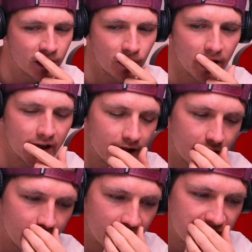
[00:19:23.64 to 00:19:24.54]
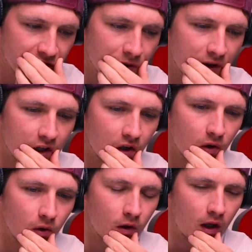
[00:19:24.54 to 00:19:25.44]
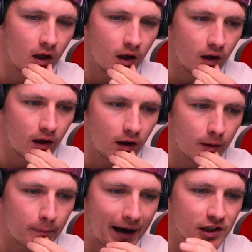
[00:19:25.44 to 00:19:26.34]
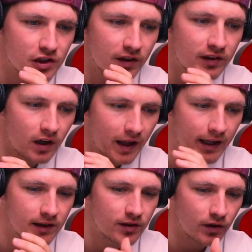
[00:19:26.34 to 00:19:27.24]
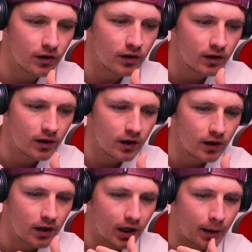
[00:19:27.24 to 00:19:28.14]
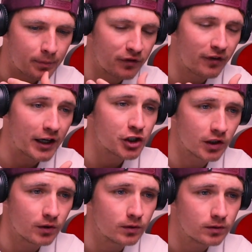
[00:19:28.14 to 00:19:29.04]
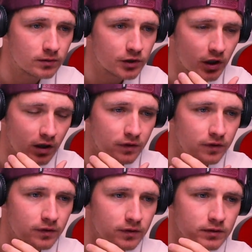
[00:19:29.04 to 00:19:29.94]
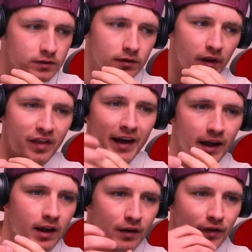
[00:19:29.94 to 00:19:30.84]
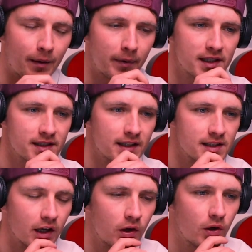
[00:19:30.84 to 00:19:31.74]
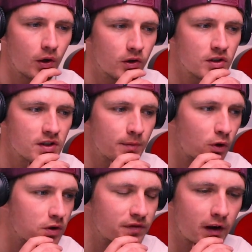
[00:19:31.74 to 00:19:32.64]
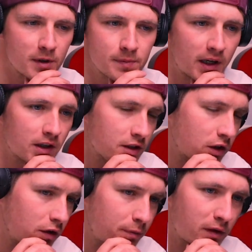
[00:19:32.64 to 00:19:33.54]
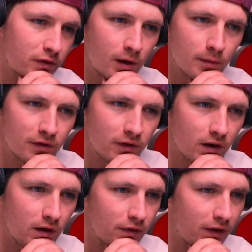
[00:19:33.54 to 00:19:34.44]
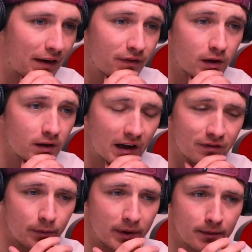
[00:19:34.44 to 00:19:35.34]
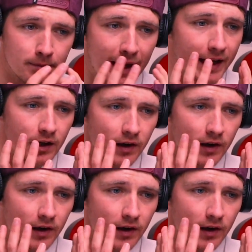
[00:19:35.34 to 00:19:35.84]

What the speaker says: cool. Like it's cool that you managed to turn it into a professional sort of thing, if that makes sense. Like who's the most famous person you've performed in front of? Have there been many